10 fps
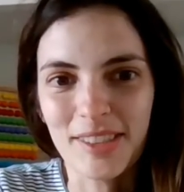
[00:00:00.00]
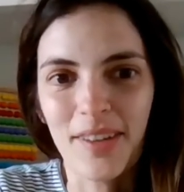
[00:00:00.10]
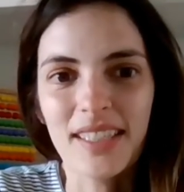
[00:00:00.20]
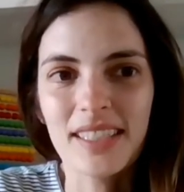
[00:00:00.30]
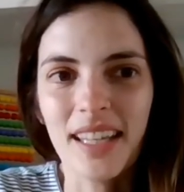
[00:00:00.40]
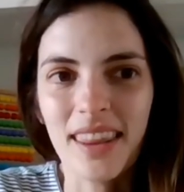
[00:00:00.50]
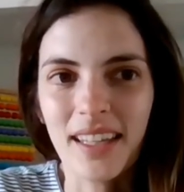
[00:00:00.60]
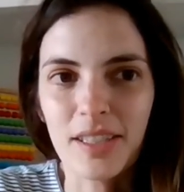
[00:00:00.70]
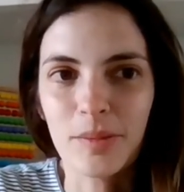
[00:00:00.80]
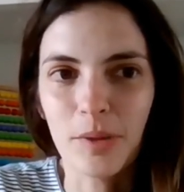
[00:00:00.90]
So this is, I
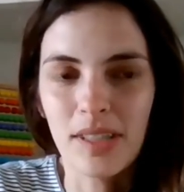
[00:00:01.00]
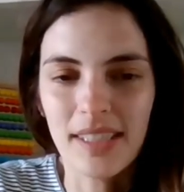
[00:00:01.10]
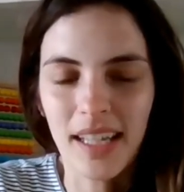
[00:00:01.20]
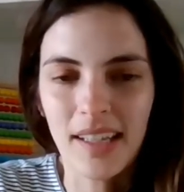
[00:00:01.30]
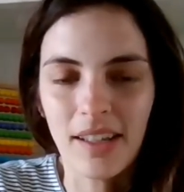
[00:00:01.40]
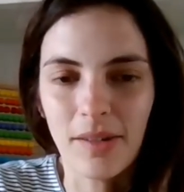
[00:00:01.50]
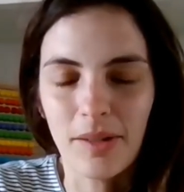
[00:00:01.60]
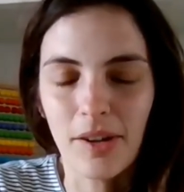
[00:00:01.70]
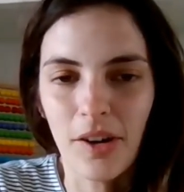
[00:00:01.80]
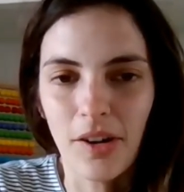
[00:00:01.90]
think, as small as I can
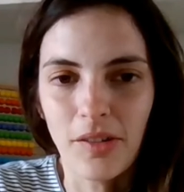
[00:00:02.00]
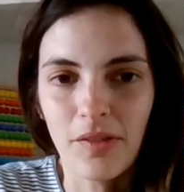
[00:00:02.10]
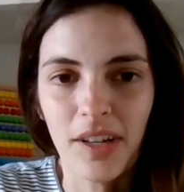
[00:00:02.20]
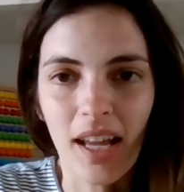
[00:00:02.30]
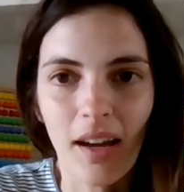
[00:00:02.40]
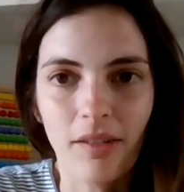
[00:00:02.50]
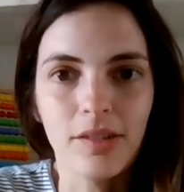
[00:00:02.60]
go for now.